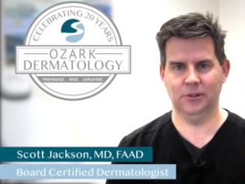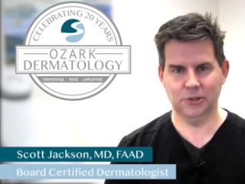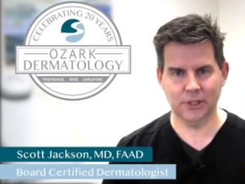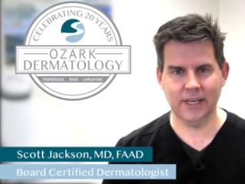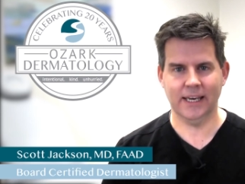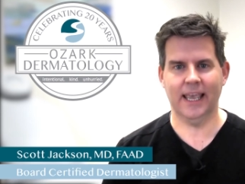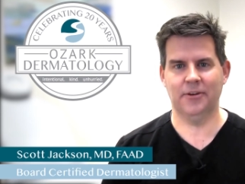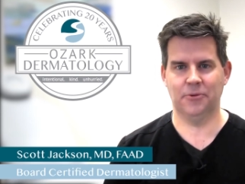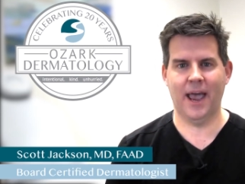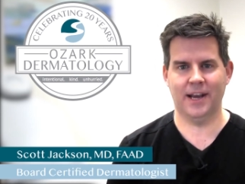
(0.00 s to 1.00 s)
looking
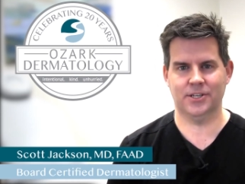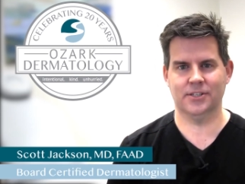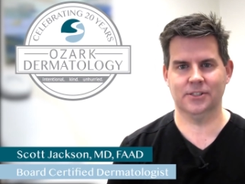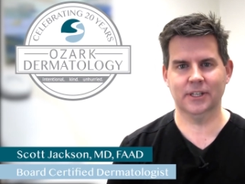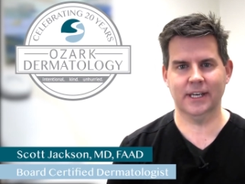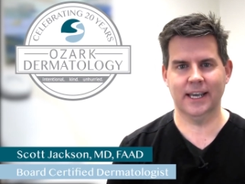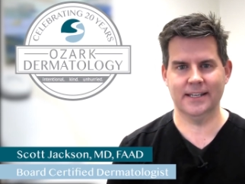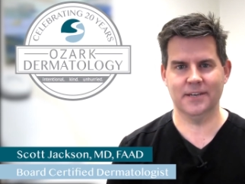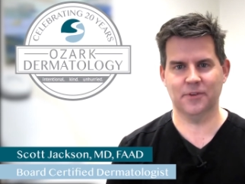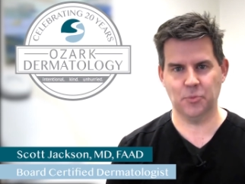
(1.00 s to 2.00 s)
at rashes, looking
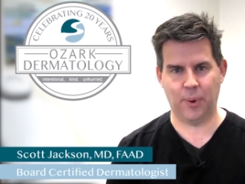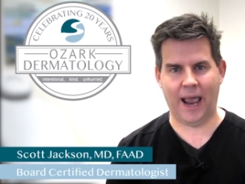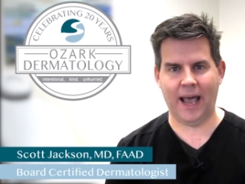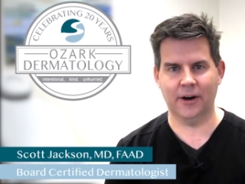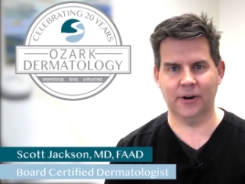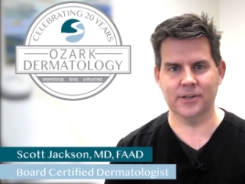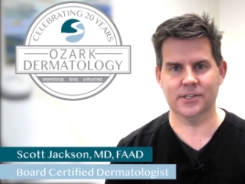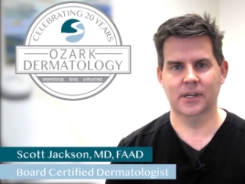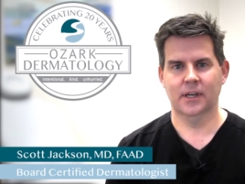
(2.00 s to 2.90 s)
at different patterns,